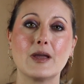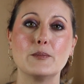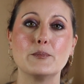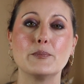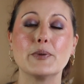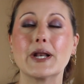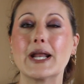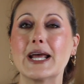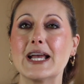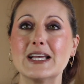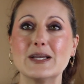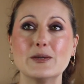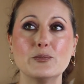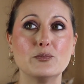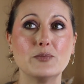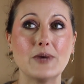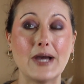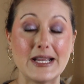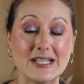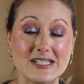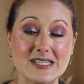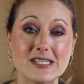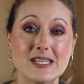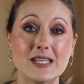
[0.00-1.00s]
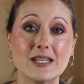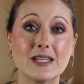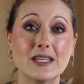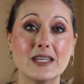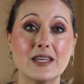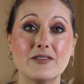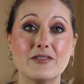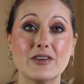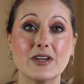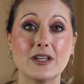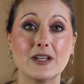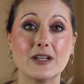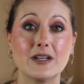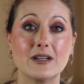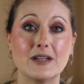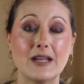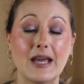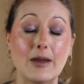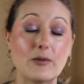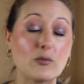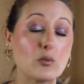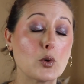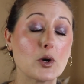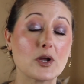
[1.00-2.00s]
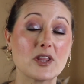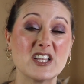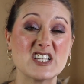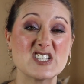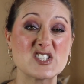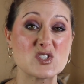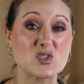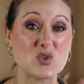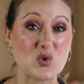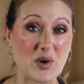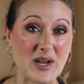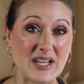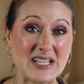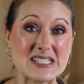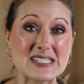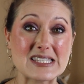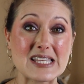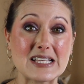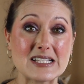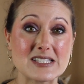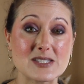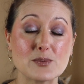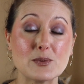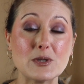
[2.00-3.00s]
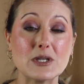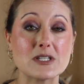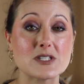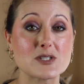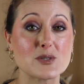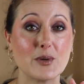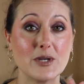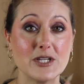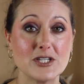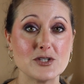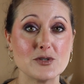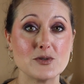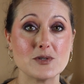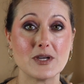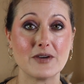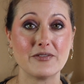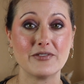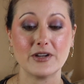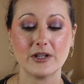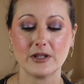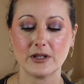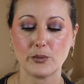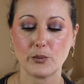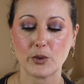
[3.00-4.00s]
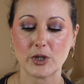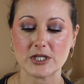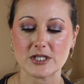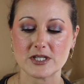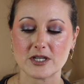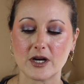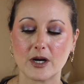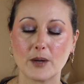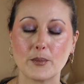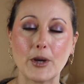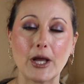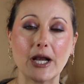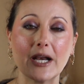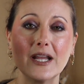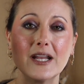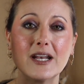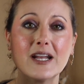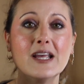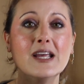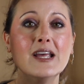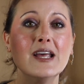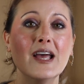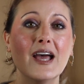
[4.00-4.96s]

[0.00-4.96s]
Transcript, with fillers: but I, I did give it, I wore this twice last week, so I do definitely want to talk about it.